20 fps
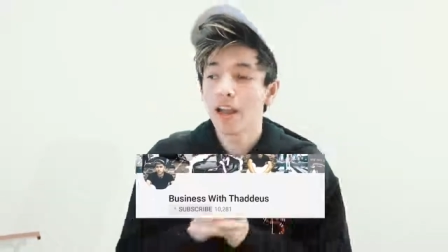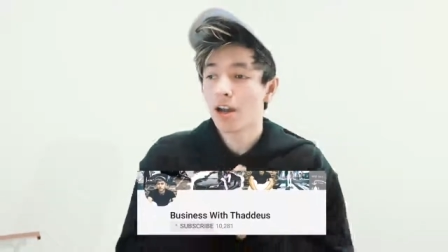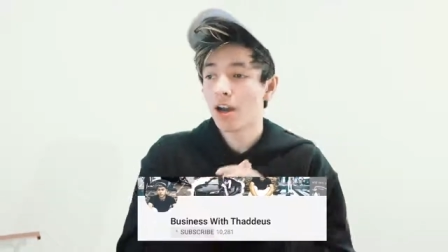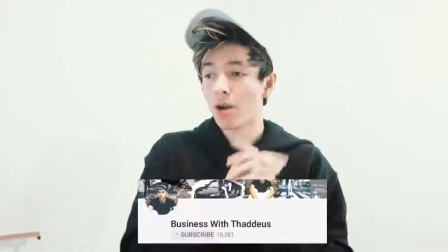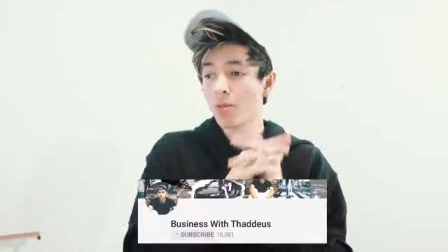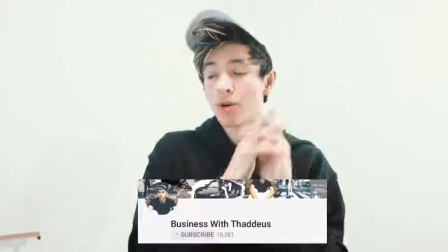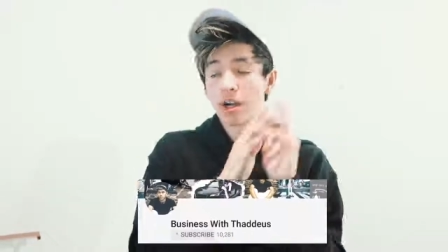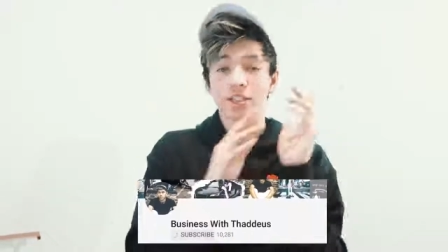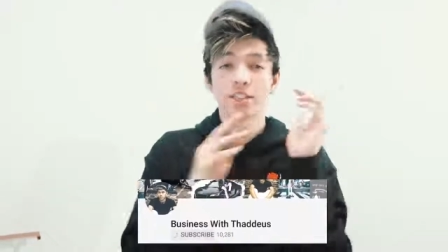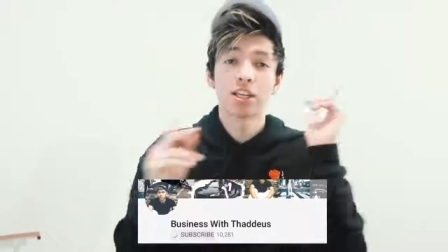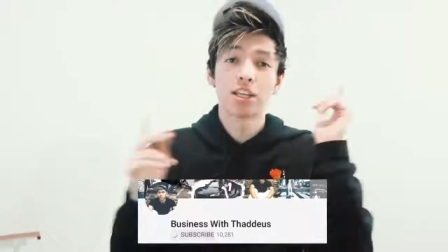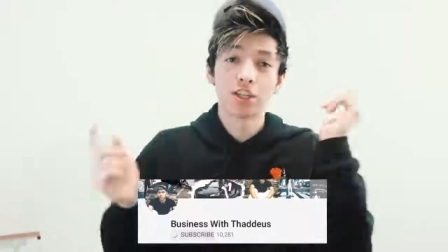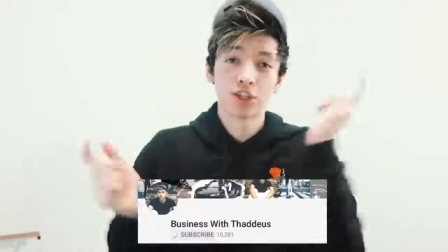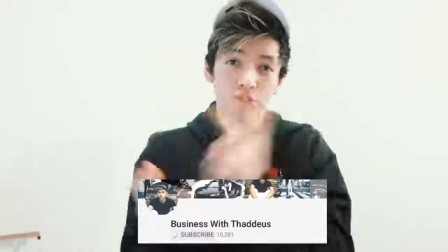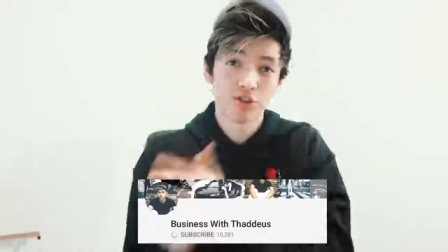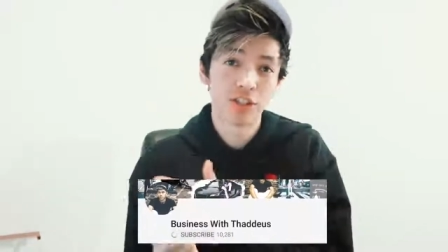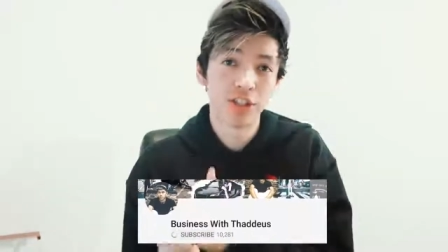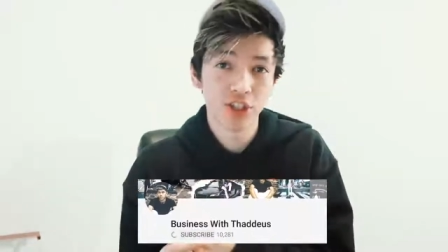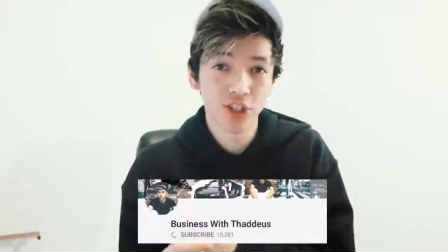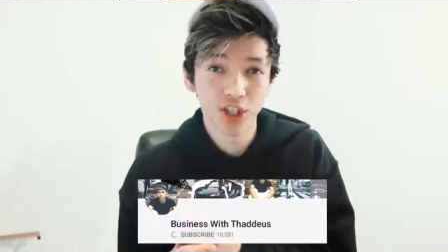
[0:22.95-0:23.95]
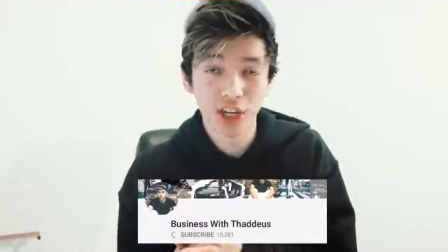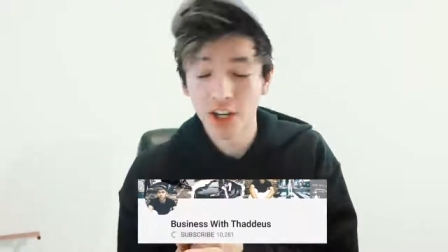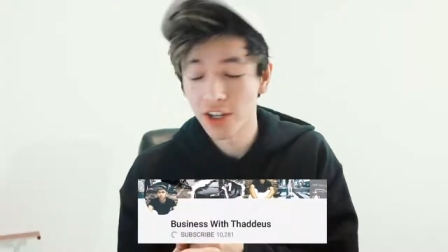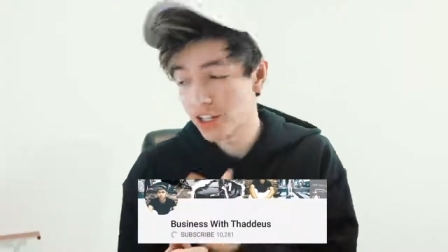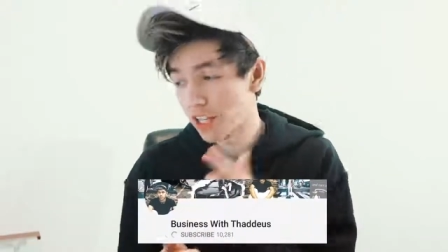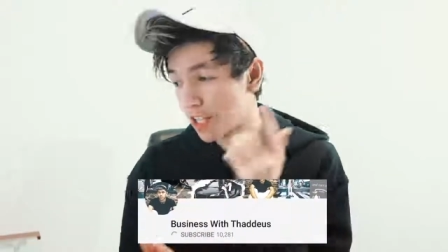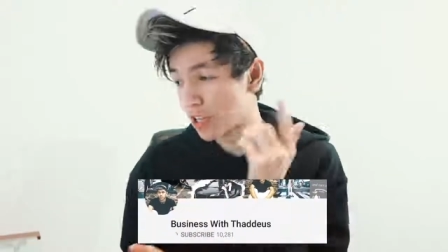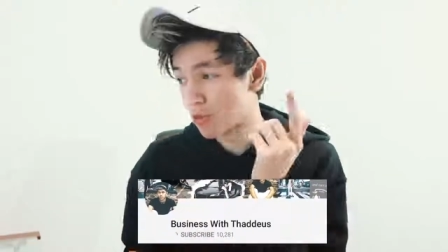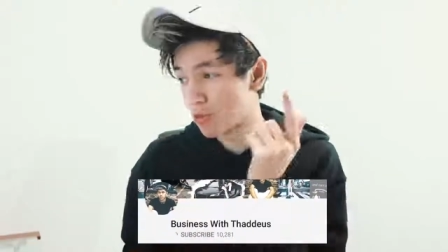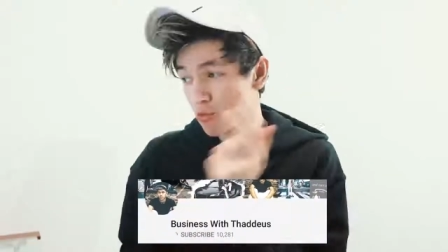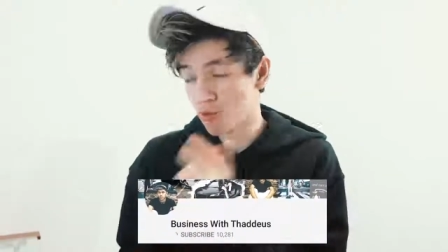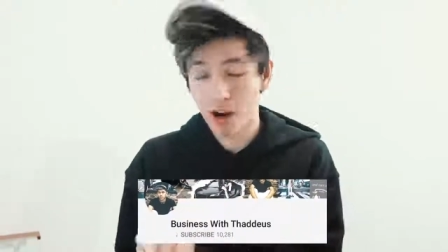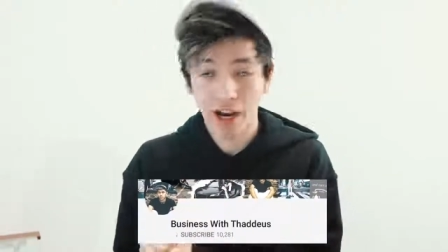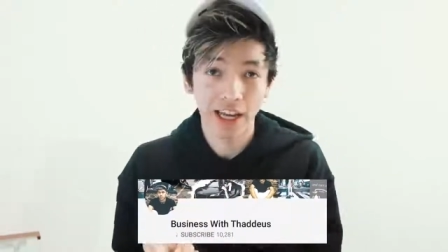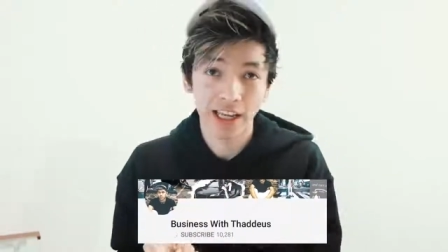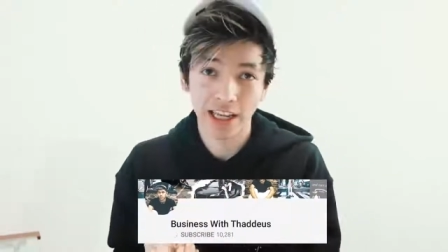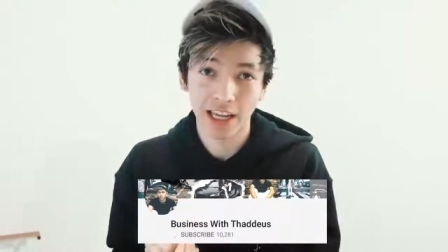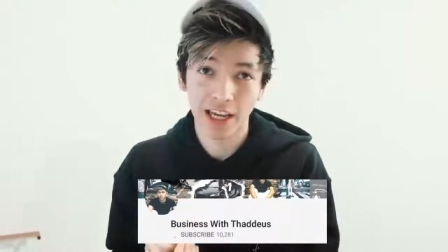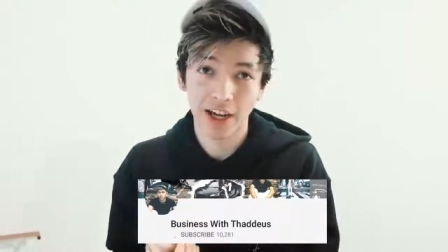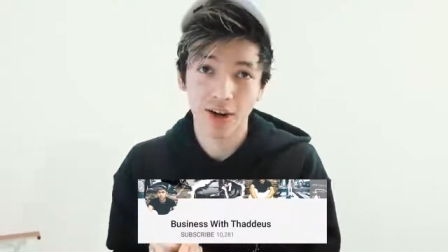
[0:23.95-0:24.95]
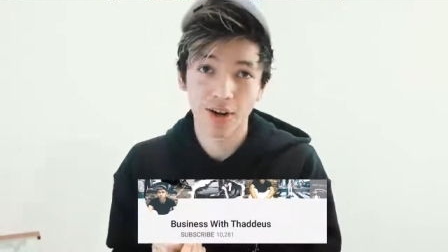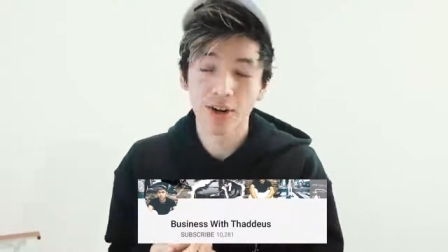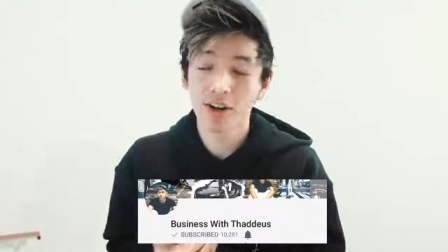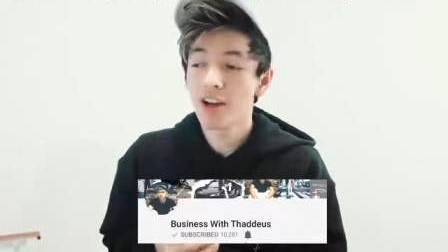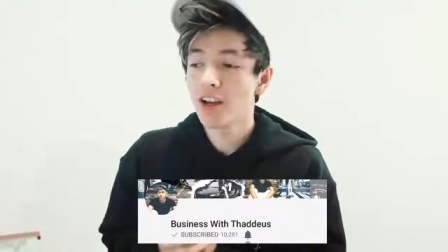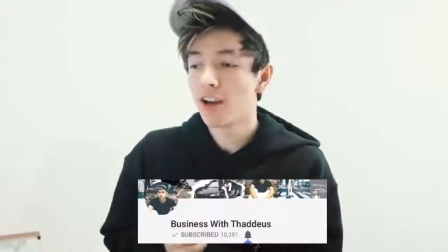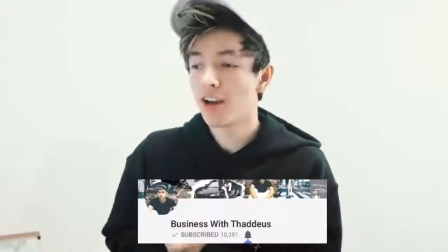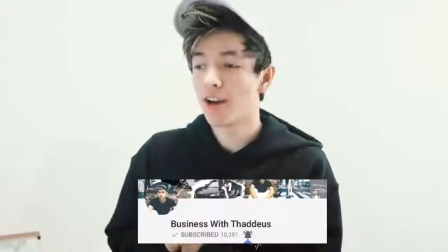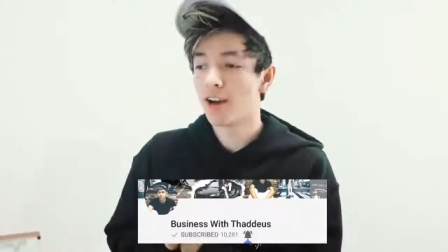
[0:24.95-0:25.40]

I'm actually gonna screen share like right now,